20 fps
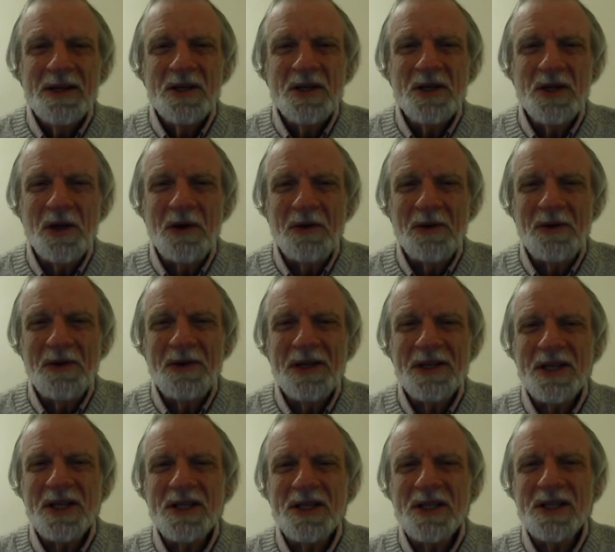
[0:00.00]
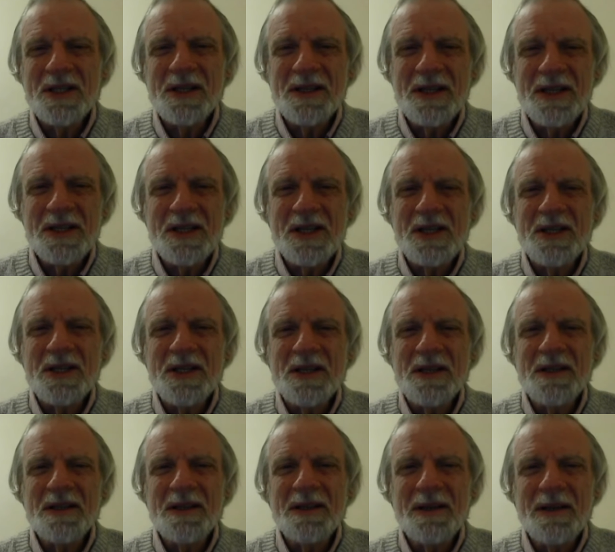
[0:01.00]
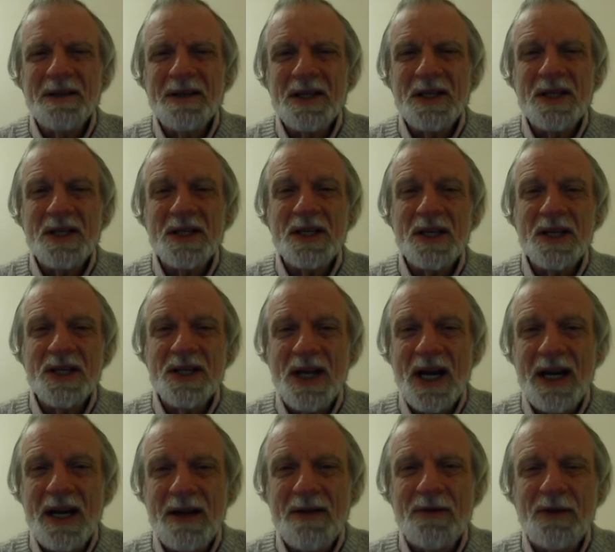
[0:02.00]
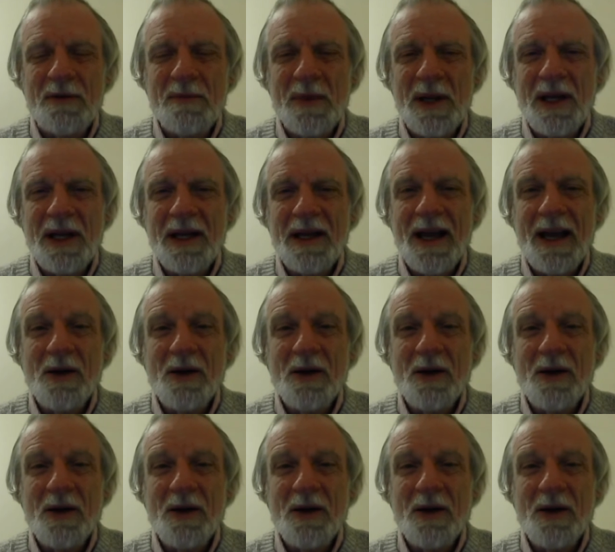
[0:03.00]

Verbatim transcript: So this is this is a this is exciting for me,